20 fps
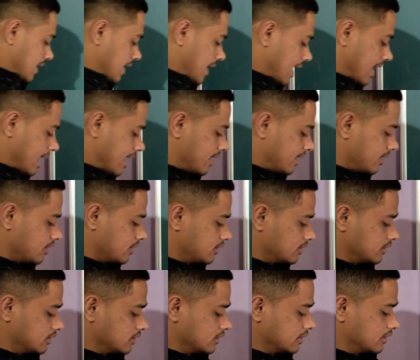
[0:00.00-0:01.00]

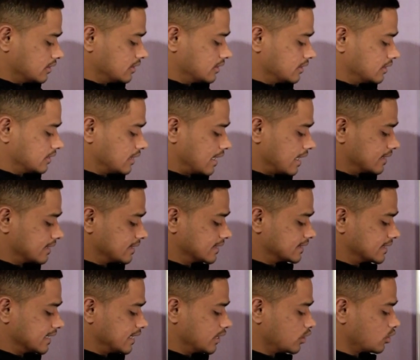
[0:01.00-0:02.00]
and
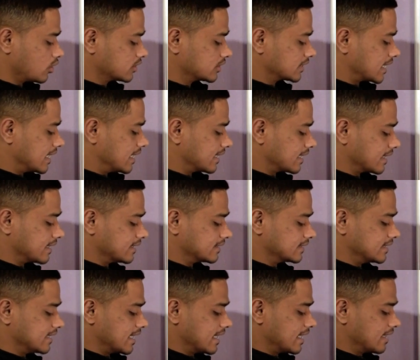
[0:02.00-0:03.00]
this indole skeleton is
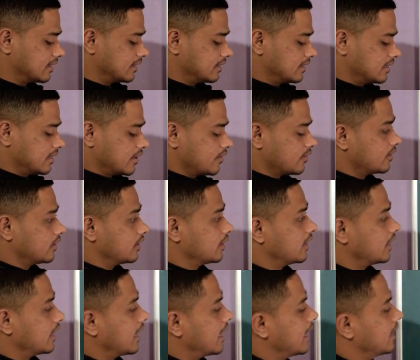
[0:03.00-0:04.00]
there,
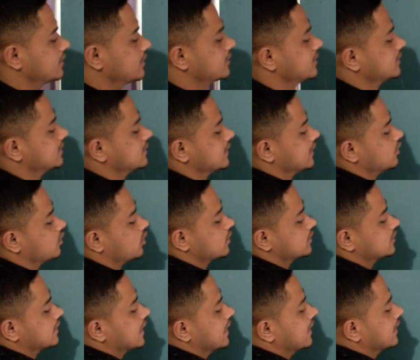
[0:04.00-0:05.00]
and this
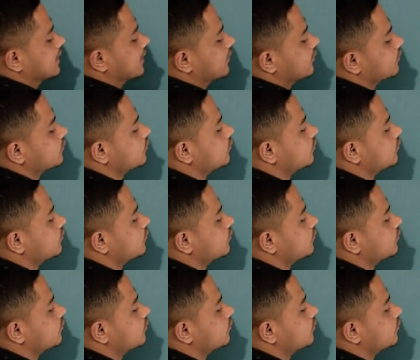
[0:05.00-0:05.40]
indole skeleton